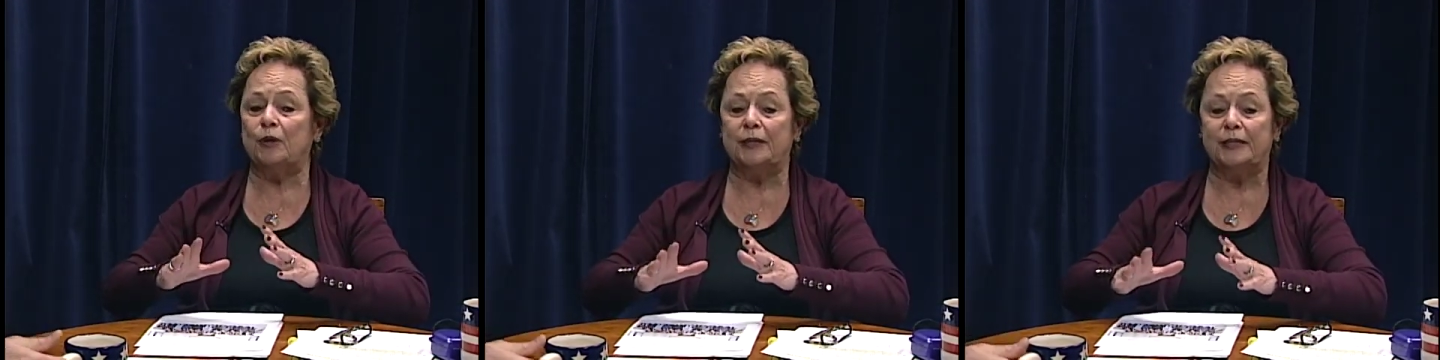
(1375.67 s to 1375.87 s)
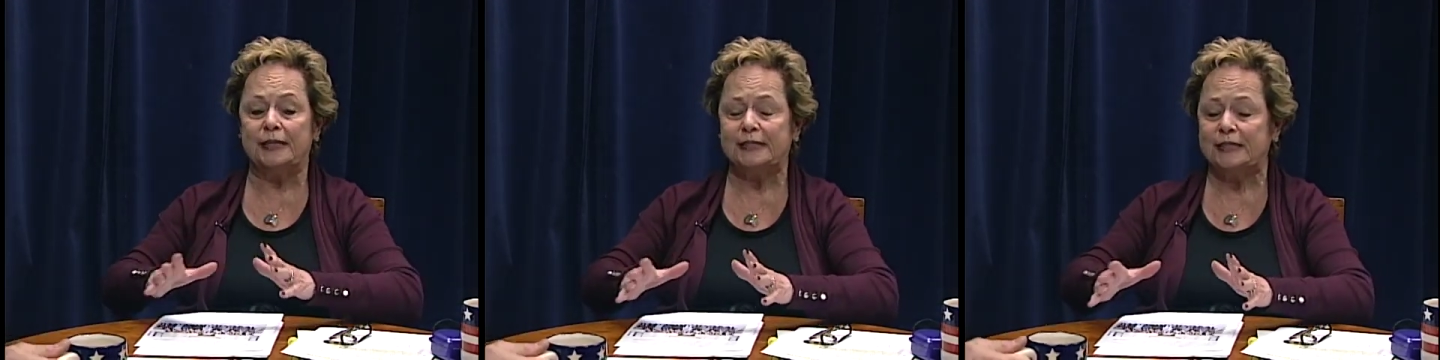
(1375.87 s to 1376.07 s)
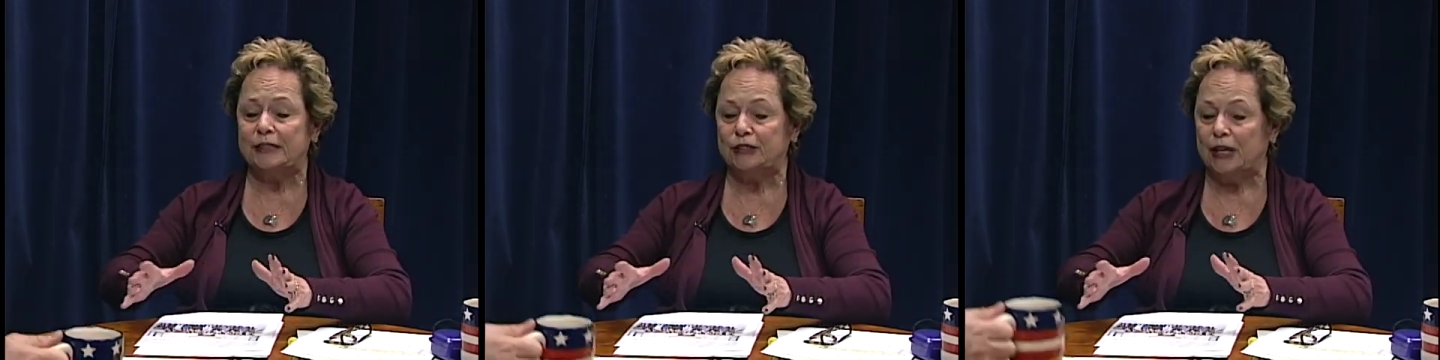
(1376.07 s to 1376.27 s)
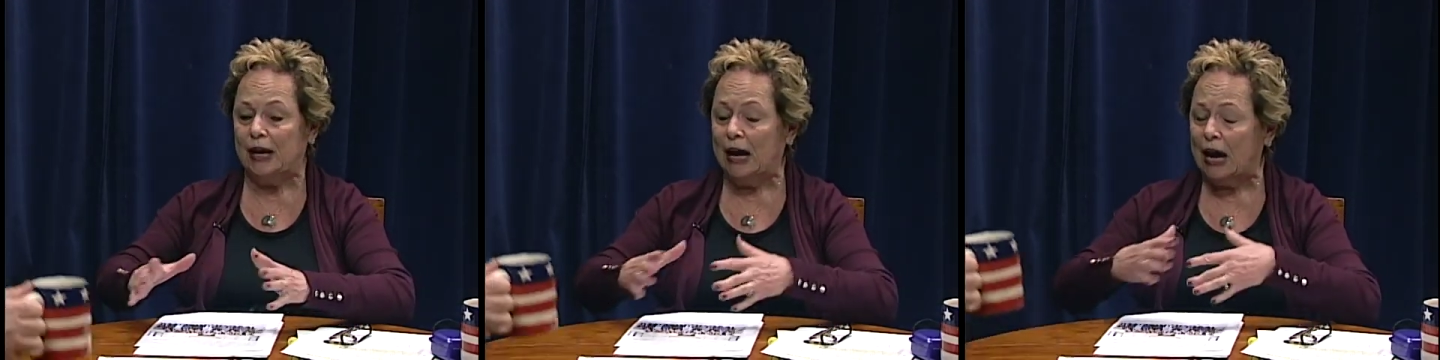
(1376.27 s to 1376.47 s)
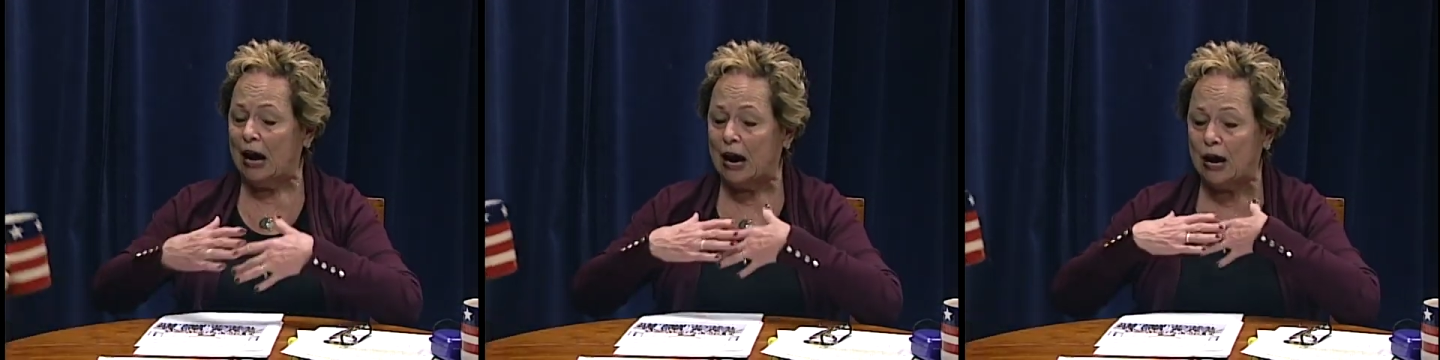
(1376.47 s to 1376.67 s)
It isn't
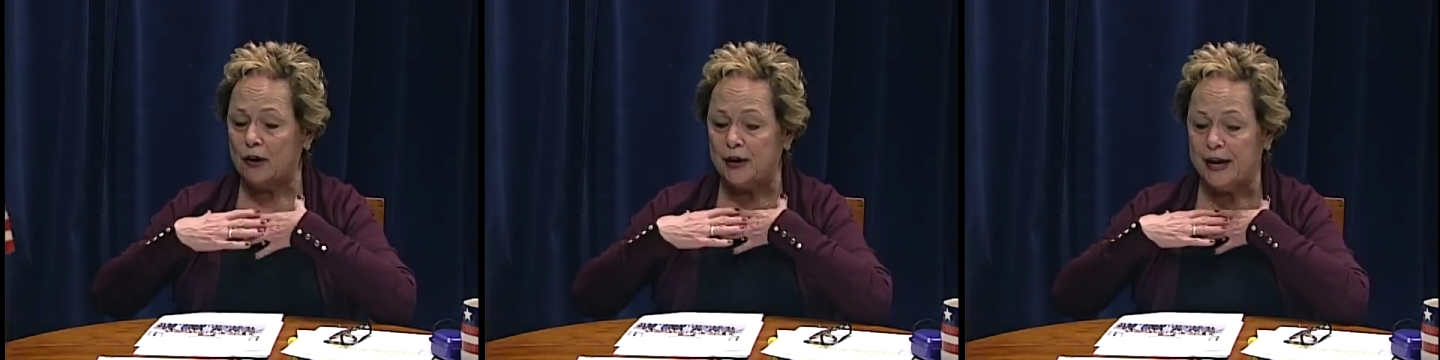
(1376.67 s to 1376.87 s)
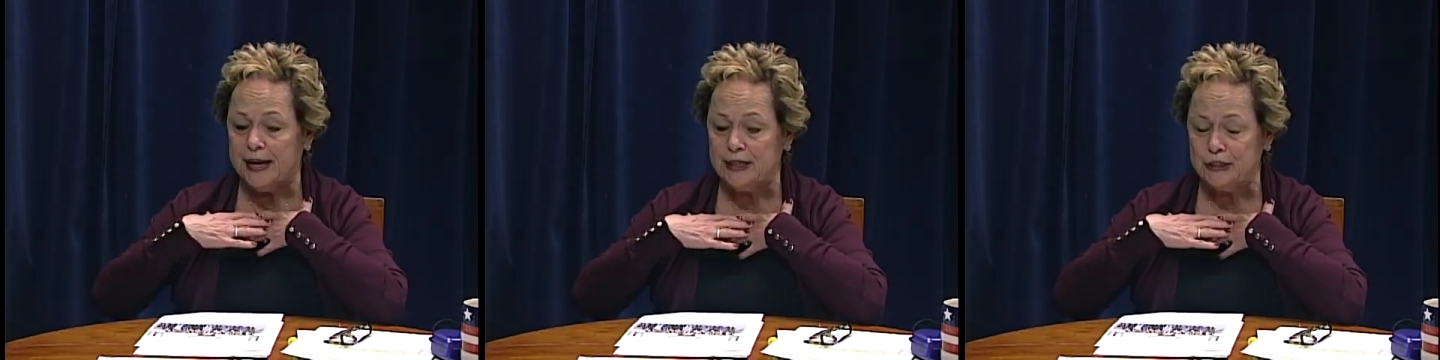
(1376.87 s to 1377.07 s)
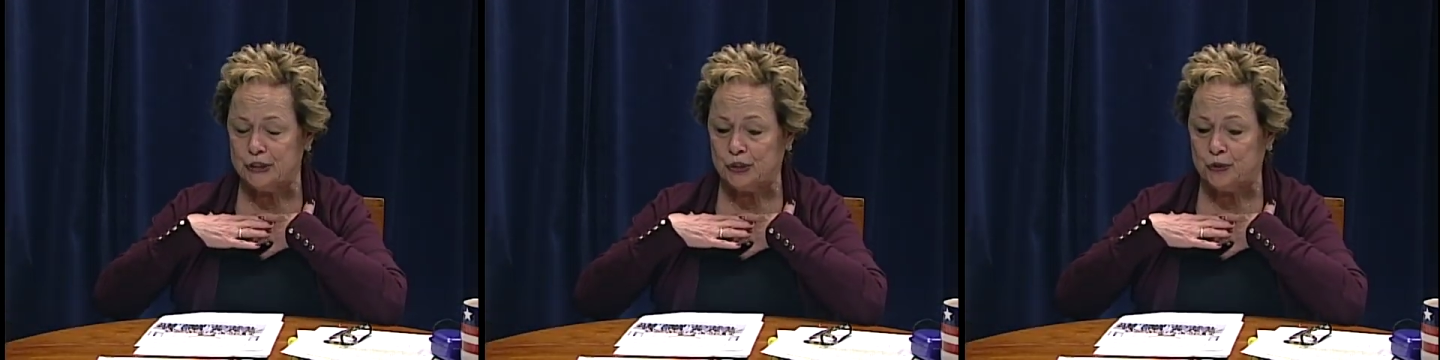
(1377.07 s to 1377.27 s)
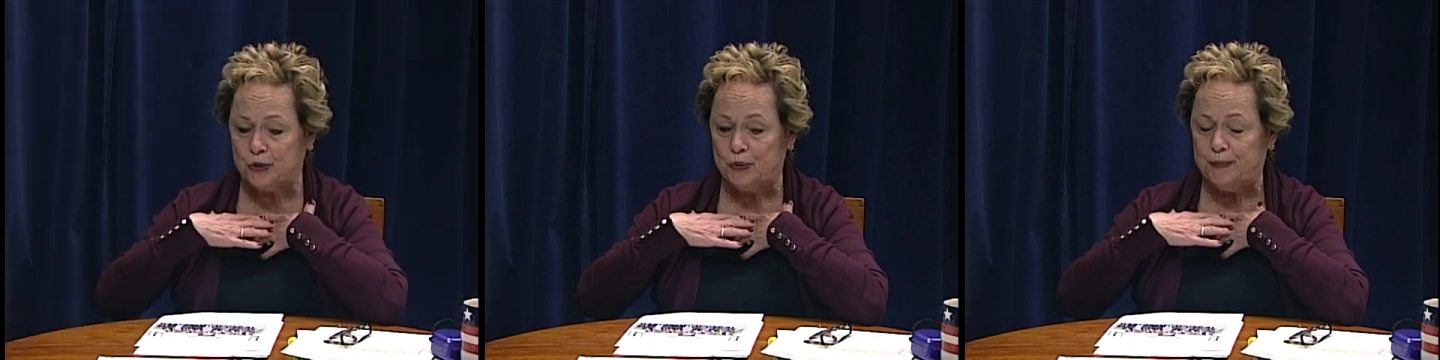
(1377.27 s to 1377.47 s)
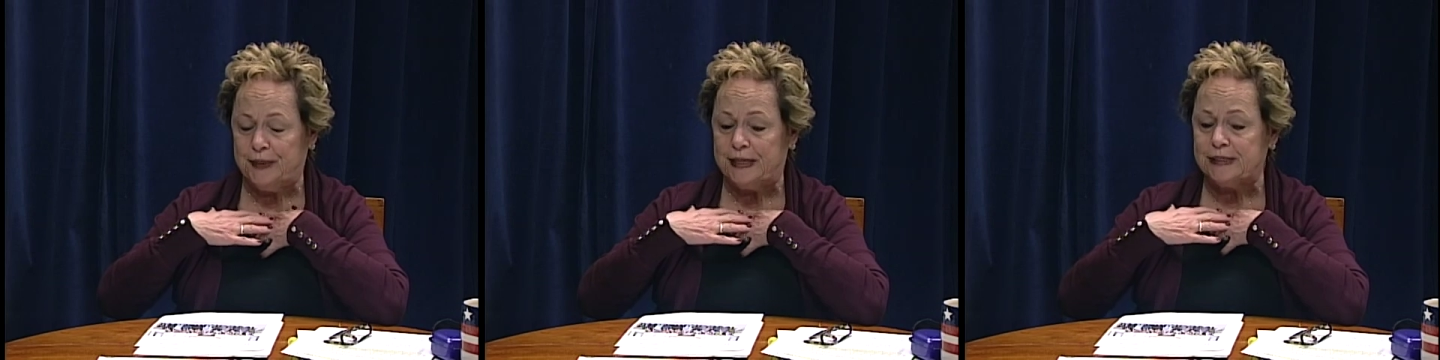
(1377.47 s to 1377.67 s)
our age
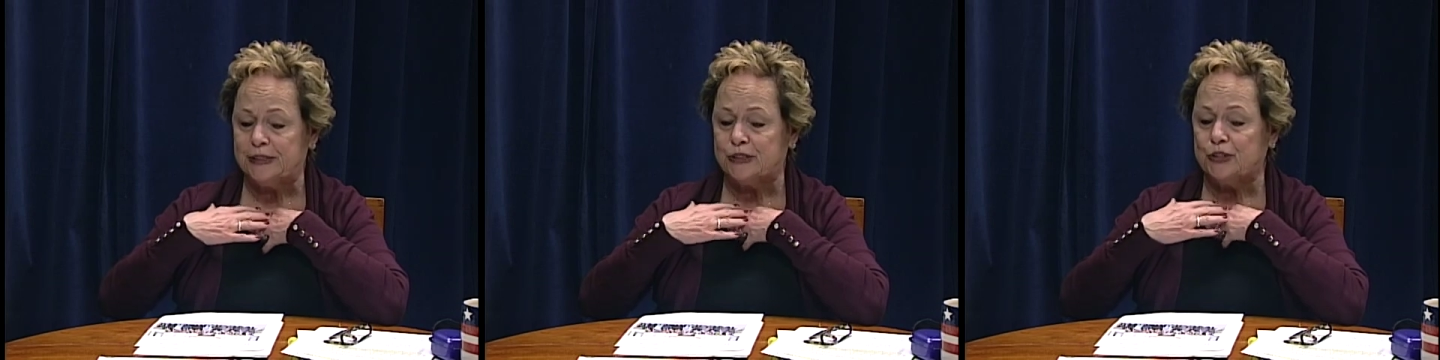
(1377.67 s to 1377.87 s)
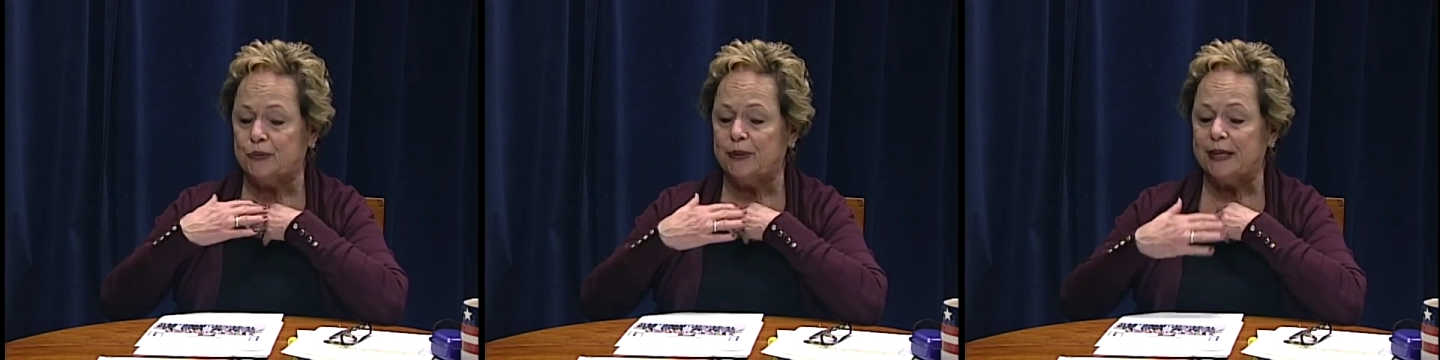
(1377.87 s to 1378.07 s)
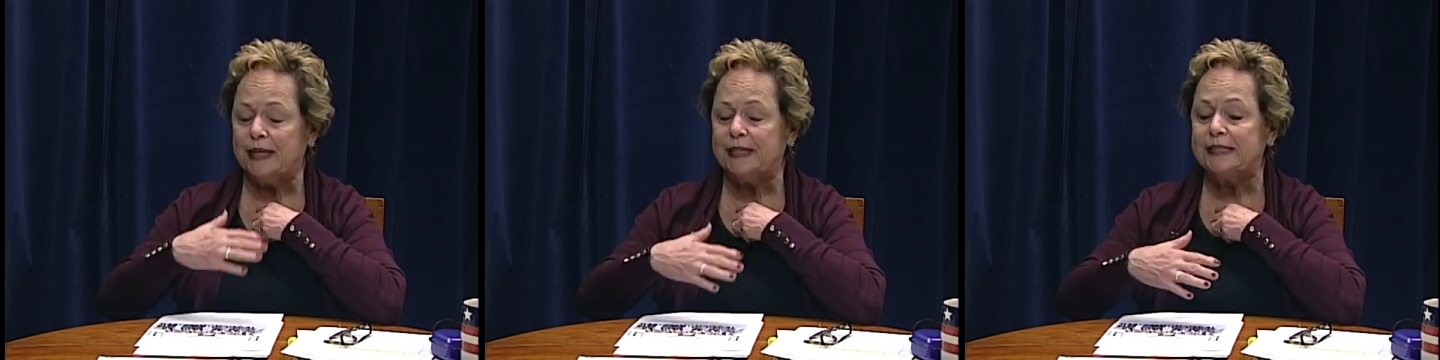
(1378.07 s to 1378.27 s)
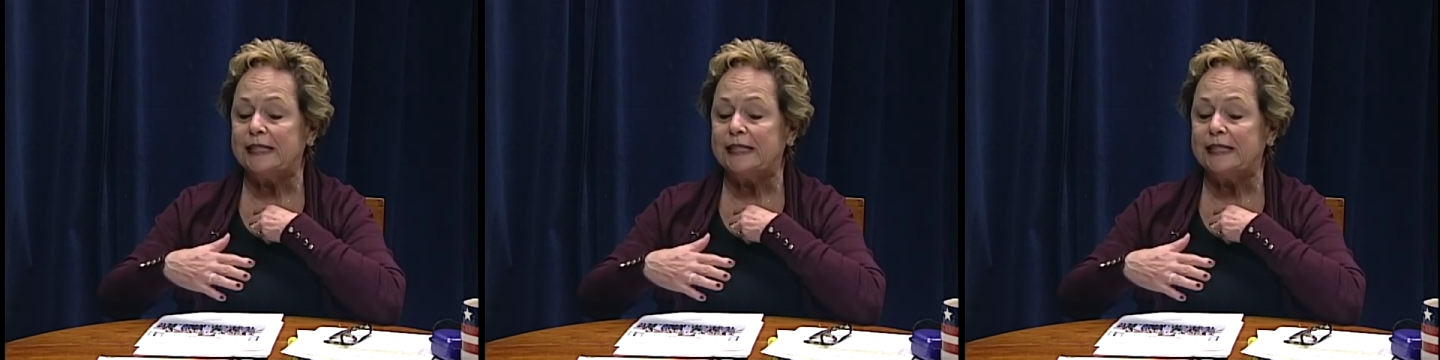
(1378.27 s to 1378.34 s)
group that's doing it.